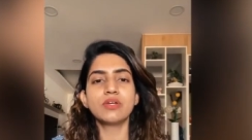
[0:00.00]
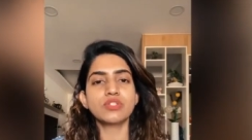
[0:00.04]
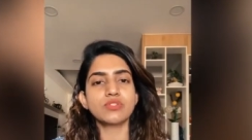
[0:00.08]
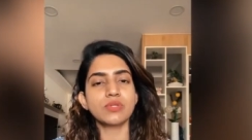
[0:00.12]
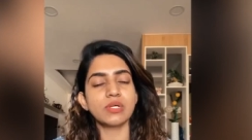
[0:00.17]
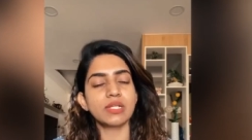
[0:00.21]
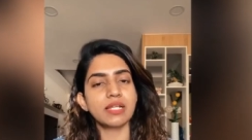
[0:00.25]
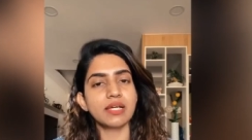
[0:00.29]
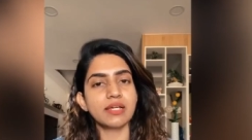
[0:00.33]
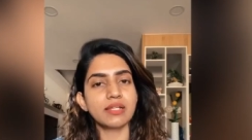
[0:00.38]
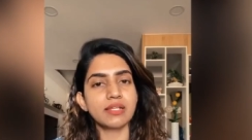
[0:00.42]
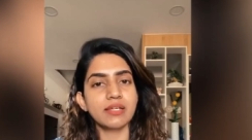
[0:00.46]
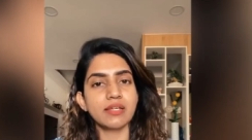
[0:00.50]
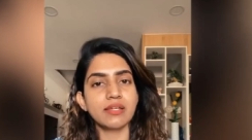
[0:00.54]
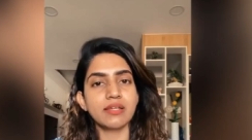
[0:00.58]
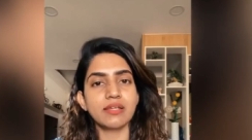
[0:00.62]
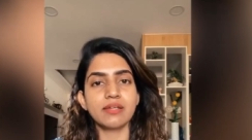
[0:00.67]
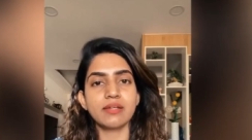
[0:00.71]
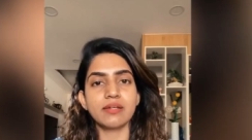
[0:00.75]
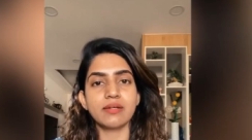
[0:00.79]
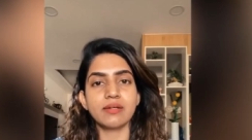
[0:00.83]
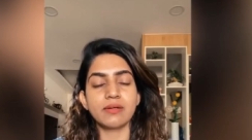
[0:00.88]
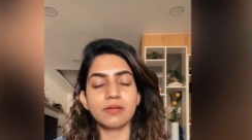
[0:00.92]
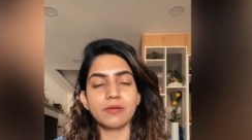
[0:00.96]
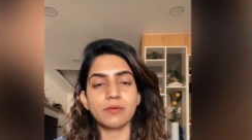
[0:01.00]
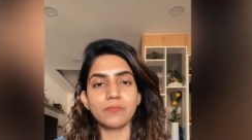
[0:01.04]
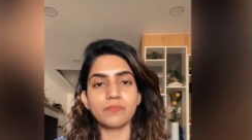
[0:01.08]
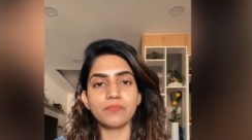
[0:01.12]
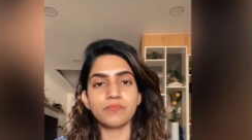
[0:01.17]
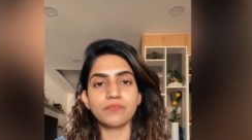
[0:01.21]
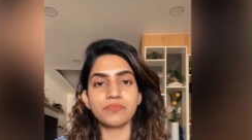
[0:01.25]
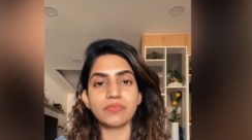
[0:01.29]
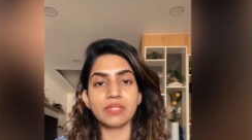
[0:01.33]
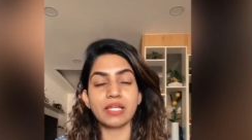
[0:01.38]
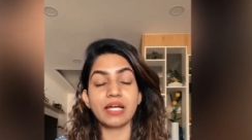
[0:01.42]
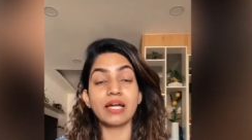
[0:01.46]
So alane, um,
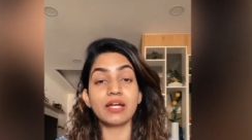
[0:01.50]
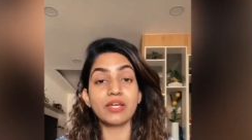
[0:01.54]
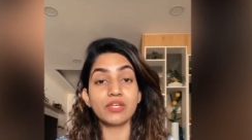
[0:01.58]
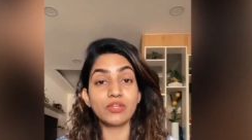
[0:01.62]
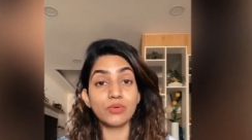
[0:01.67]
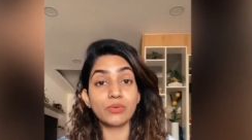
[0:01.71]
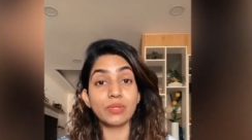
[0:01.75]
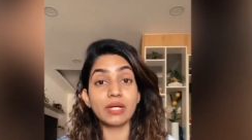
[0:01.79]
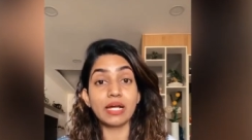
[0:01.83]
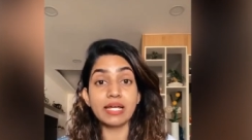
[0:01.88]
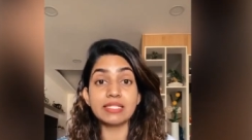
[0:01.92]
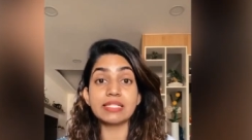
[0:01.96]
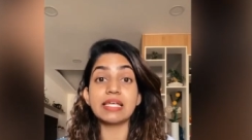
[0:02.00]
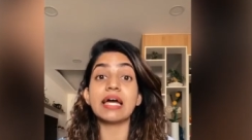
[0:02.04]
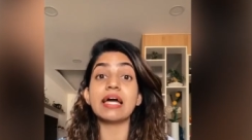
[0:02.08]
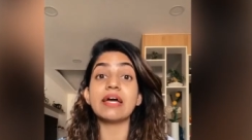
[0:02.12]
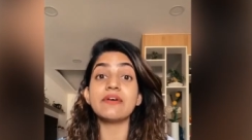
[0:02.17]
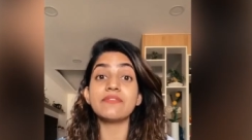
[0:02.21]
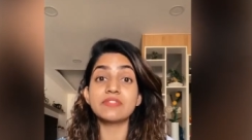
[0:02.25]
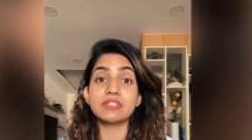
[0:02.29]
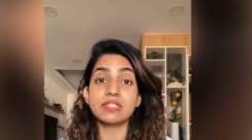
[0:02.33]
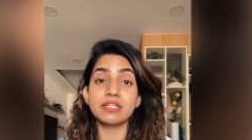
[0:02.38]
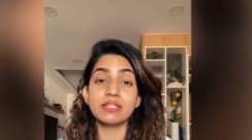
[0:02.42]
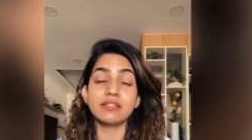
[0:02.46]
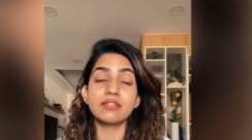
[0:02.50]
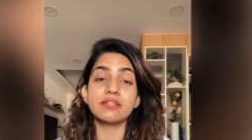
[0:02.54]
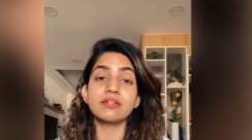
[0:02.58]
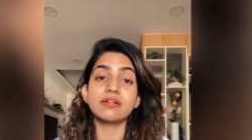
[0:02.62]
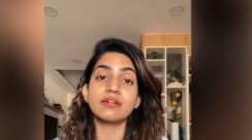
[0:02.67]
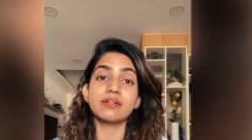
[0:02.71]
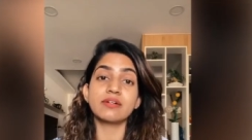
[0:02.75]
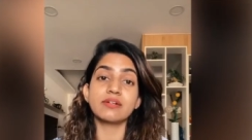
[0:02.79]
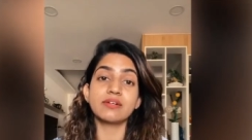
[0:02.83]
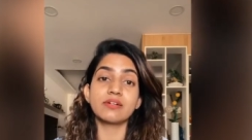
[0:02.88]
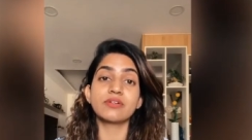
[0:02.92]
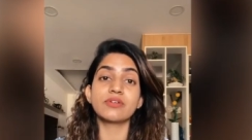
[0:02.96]
you guys have seen the
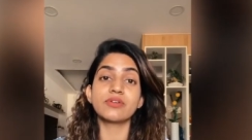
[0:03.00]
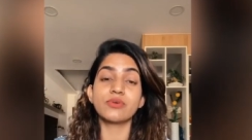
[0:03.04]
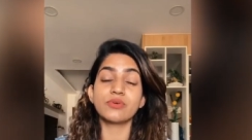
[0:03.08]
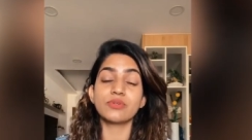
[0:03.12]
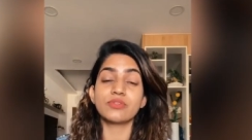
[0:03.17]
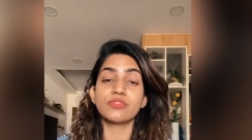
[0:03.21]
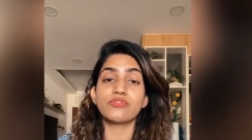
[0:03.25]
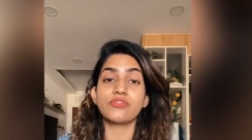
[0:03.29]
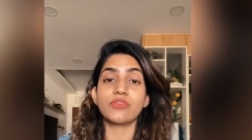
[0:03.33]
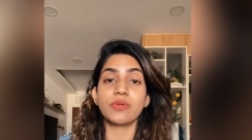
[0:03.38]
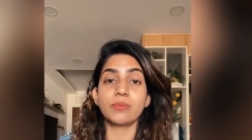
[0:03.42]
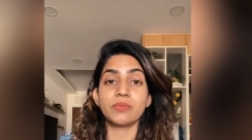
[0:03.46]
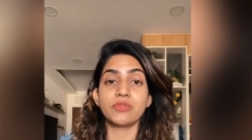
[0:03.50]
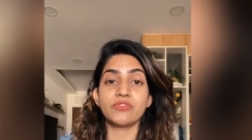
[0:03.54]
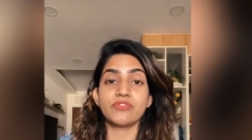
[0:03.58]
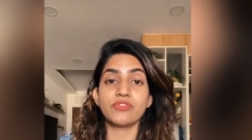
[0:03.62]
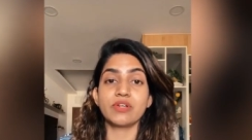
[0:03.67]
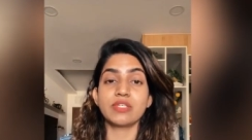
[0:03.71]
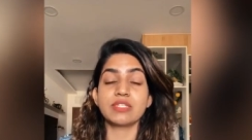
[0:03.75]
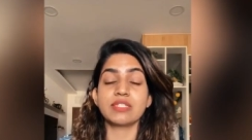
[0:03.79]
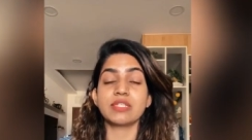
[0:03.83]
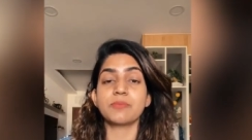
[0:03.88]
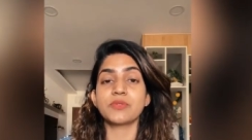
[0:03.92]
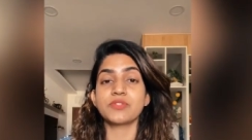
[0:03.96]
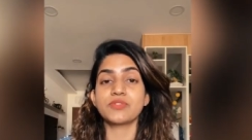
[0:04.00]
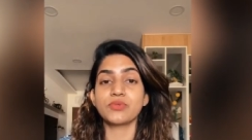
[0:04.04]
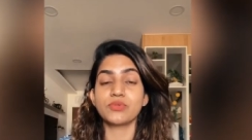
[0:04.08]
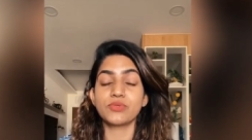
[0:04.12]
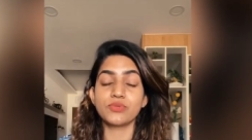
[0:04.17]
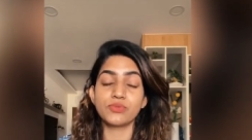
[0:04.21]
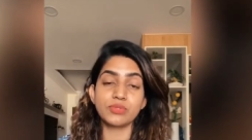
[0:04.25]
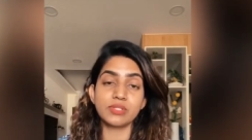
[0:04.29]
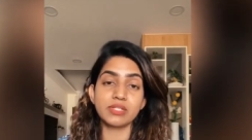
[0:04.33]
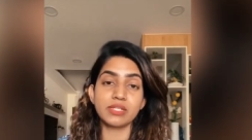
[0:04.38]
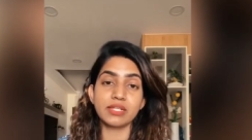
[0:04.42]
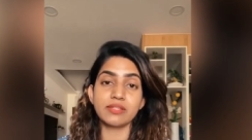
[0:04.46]
growth from the first episode
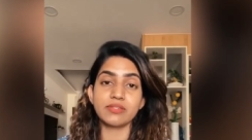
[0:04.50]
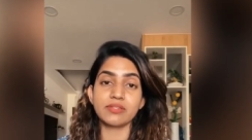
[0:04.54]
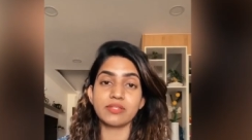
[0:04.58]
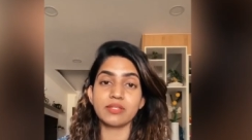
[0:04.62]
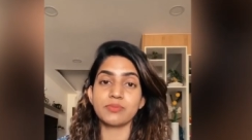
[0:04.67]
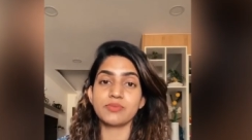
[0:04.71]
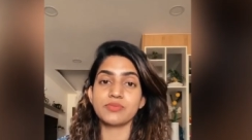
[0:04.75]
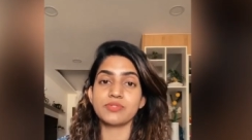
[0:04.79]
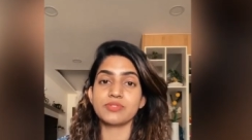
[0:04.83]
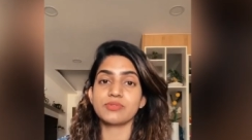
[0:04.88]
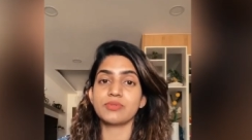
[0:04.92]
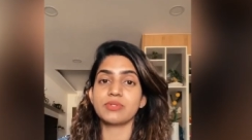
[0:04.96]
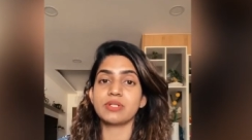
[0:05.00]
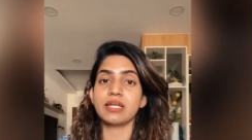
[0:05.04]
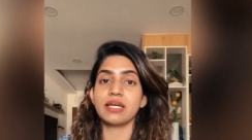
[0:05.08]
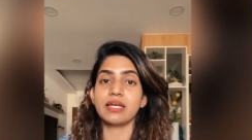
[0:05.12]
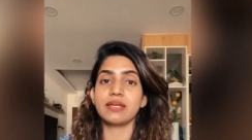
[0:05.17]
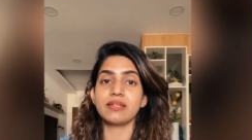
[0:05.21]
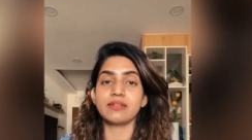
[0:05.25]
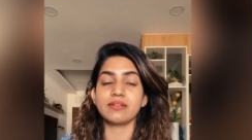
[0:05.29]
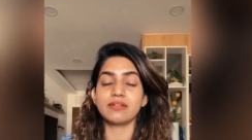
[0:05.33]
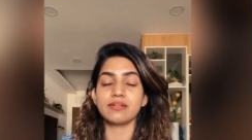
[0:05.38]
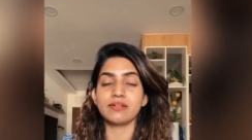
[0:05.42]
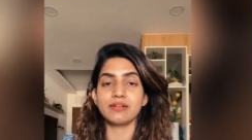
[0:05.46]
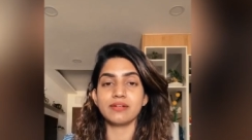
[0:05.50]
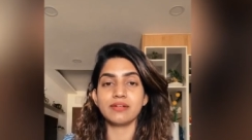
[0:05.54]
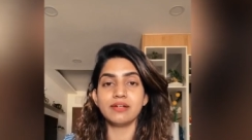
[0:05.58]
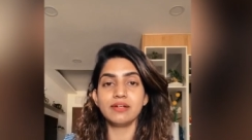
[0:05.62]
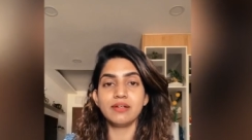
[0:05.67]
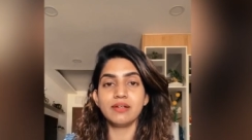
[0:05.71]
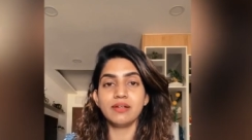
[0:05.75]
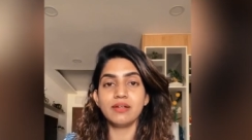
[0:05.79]
to the tenth episode, and uh,